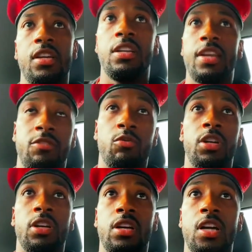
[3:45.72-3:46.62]
and
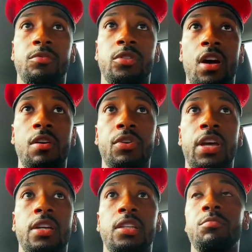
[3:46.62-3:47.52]
that's what it comes
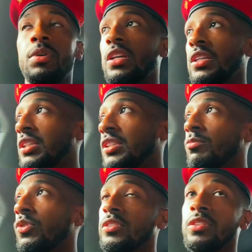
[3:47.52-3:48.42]
off as, but it's
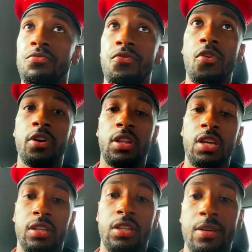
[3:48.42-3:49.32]
just more so
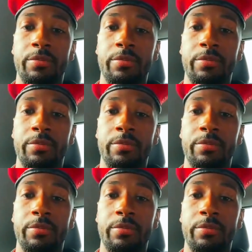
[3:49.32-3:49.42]
forward thinking.